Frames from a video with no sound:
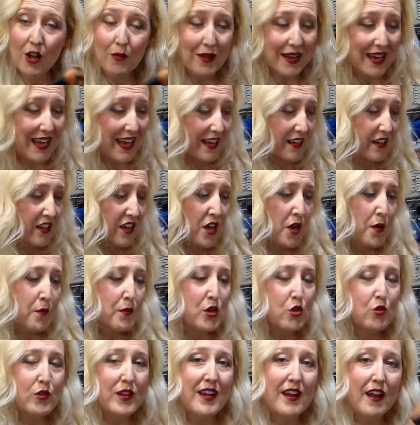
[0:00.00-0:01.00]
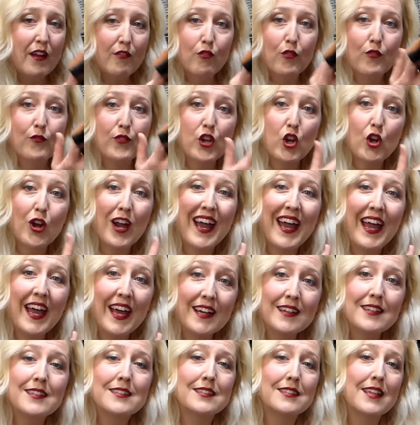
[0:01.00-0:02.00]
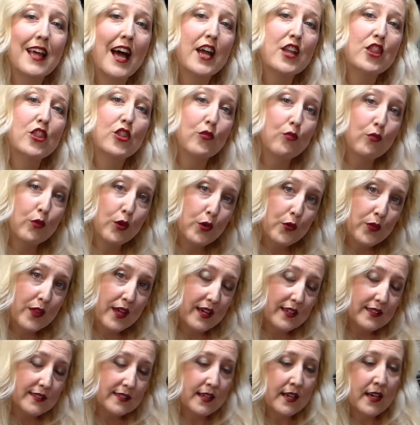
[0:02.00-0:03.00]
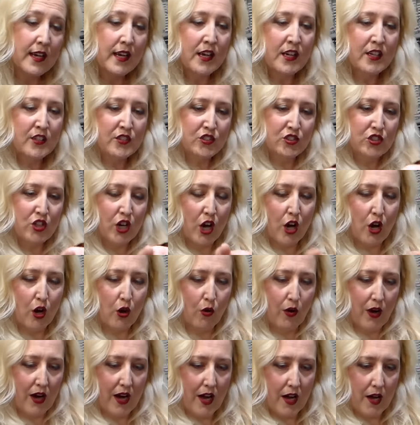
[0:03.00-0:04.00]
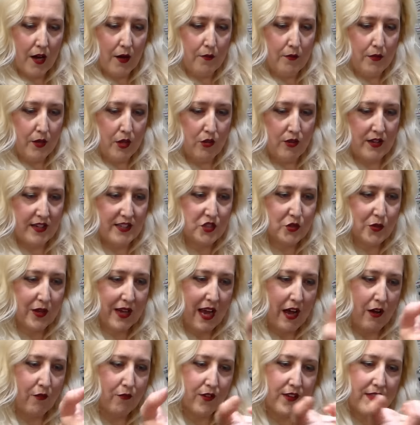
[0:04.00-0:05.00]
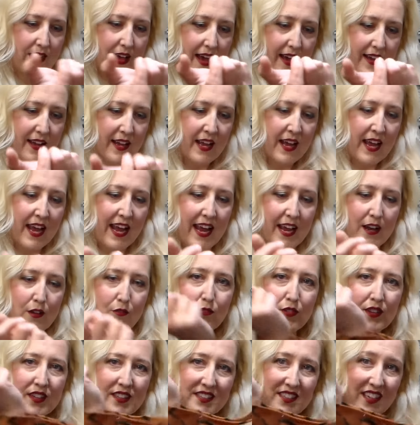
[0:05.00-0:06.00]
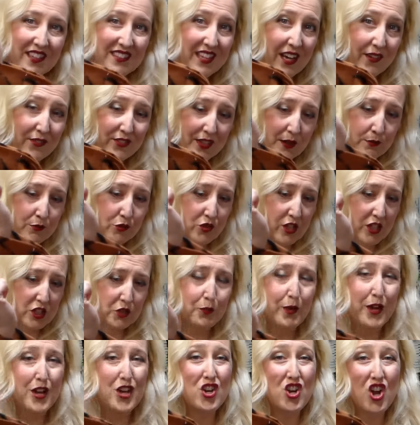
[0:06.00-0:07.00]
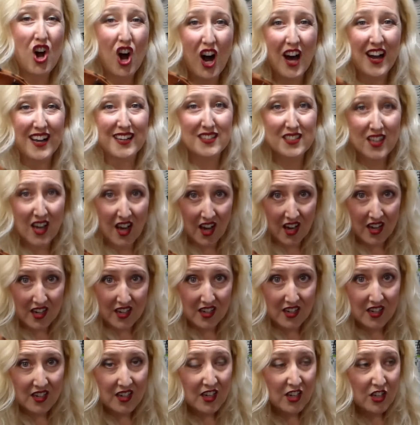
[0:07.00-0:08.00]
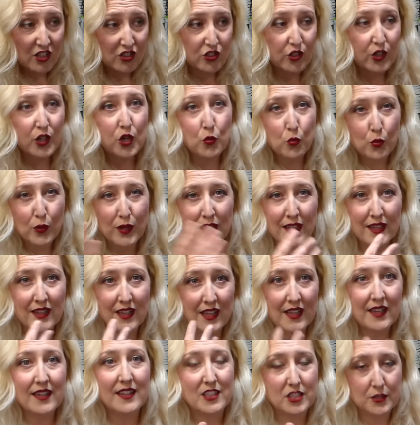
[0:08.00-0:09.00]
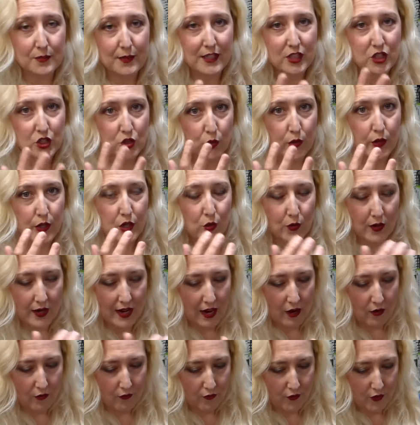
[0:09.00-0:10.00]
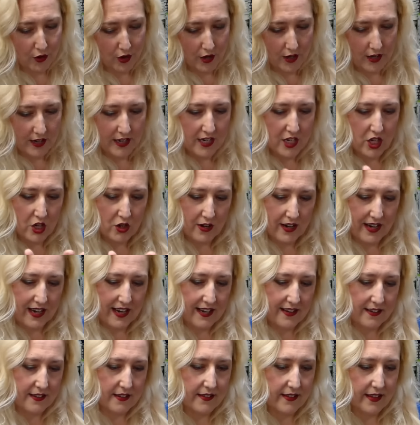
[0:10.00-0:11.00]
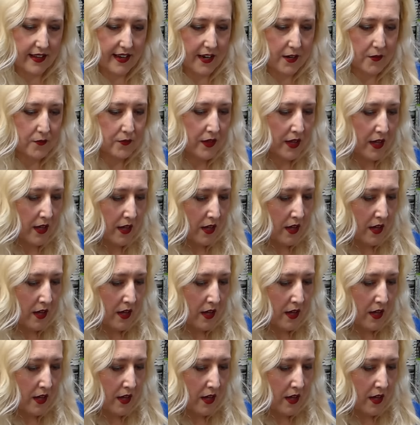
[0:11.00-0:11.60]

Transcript: and not my hand, but you need enough room for your hand to slide through this. So you need to account for that. And fleece does have some stretch, but not a ton. So you really need to make sure you account for getting your hand in there.